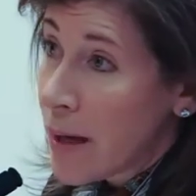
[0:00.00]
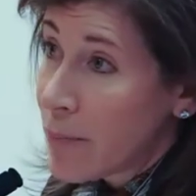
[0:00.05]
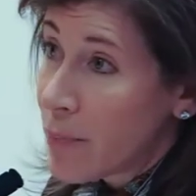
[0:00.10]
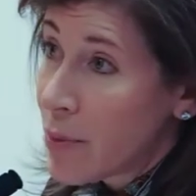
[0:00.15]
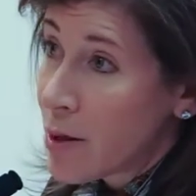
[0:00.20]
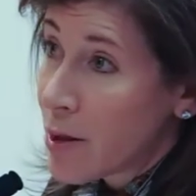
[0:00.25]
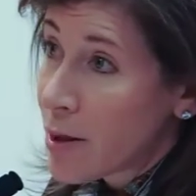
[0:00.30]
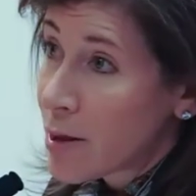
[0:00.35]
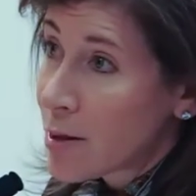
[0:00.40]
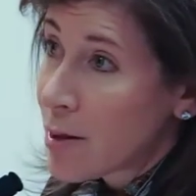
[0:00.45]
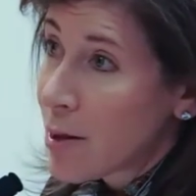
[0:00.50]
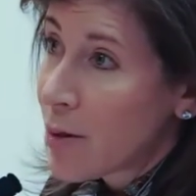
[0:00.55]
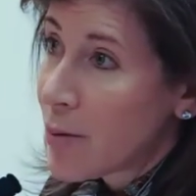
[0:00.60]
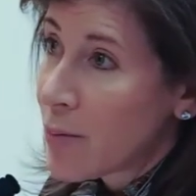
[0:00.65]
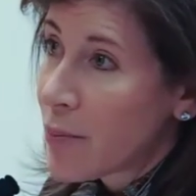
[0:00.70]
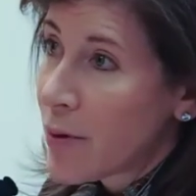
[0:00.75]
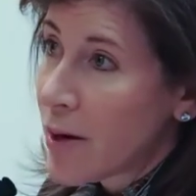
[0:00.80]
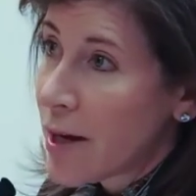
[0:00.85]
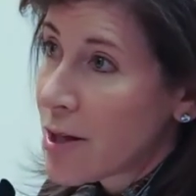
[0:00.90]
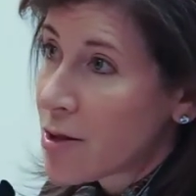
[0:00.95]
Park
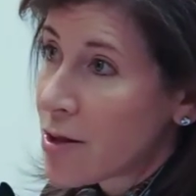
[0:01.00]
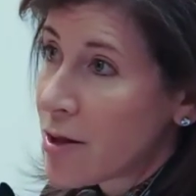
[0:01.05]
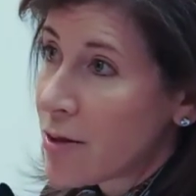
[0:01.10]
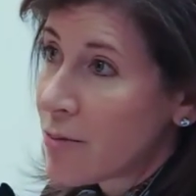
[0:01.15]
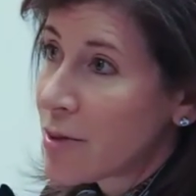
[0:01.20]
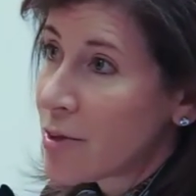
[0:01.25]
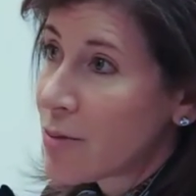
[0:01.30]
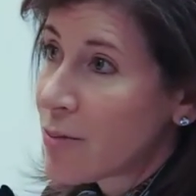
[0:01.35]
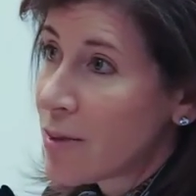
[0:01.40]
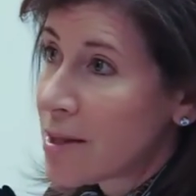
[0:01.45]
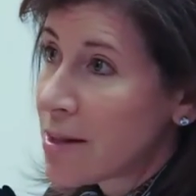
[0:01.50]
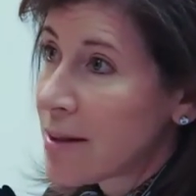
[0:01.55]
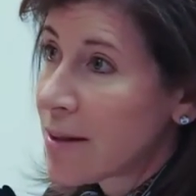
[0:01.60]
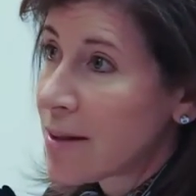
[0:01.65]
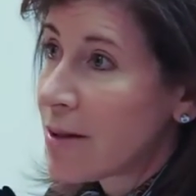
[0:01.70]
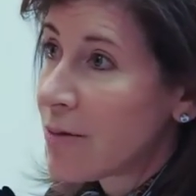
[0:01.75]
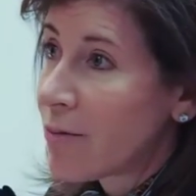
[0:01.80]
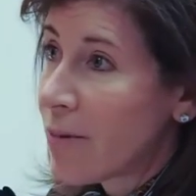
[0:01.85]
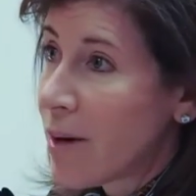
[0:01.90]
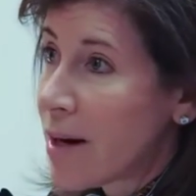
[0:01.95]
Slope branch that was
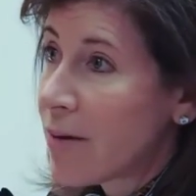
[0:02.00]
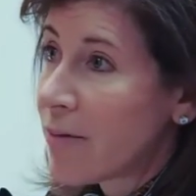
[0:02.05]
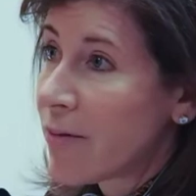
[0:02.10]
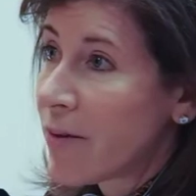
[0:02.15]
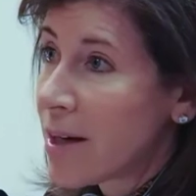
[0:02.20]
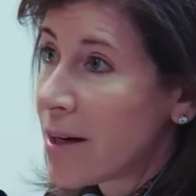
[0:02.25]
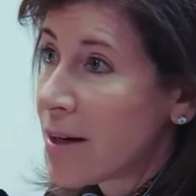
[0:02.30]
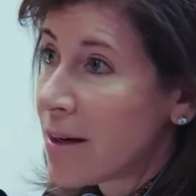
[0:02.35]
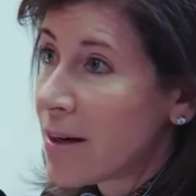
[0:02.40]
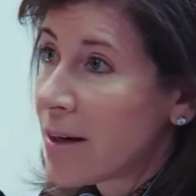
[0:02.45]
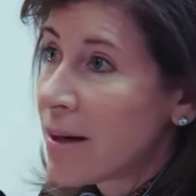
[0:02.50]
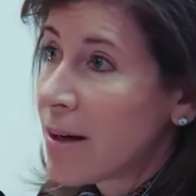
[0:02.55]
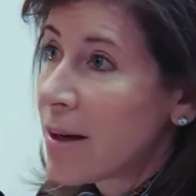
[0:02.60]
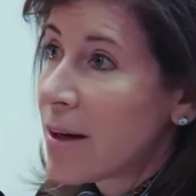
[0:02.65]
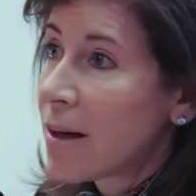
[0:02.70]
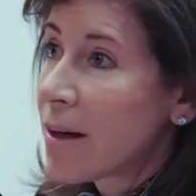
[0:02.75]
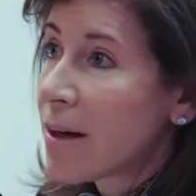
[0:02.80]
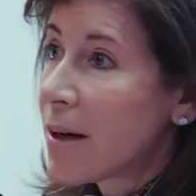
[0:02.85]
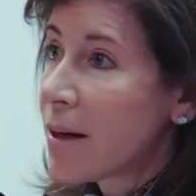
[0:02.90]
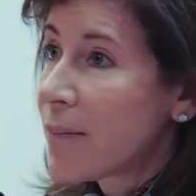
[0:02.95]
recently renovated
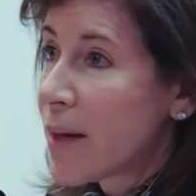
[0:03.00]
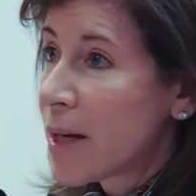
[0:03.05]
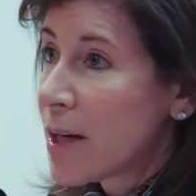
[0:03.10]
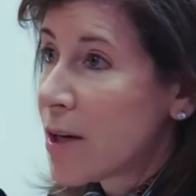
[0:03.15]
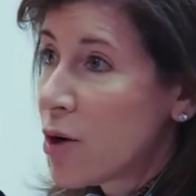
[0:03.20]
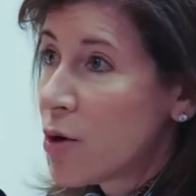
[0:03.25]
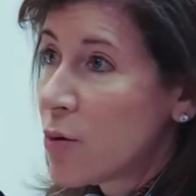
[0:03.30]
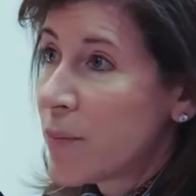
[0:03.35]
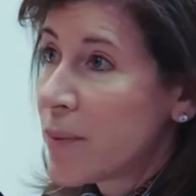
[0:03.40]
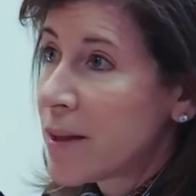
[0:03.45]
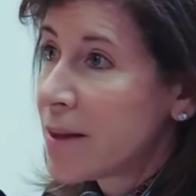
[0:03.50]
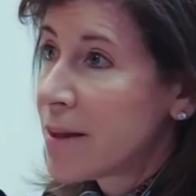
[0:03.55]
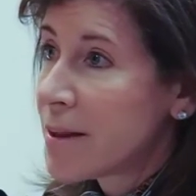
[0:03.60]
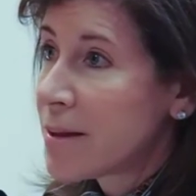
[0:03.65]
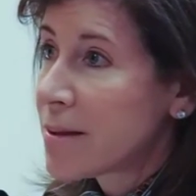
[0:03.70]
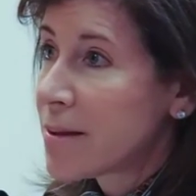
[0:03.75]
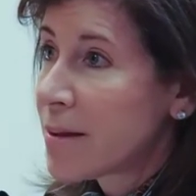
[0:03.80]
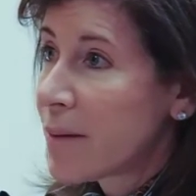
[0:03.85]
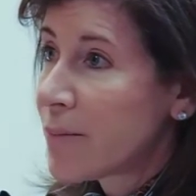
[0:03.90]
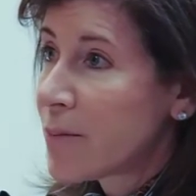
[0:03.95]
and opened this
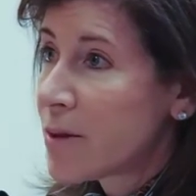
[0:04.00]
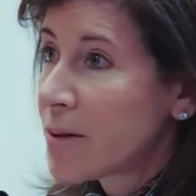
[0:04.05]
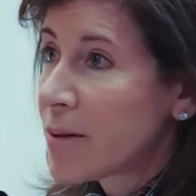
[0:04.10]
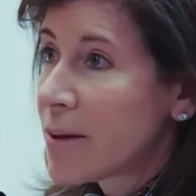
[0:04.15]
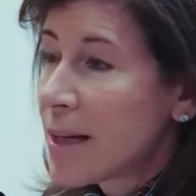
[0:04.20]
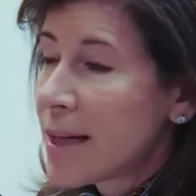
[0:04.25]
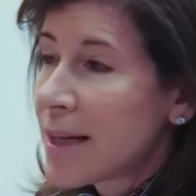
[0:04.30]
summer.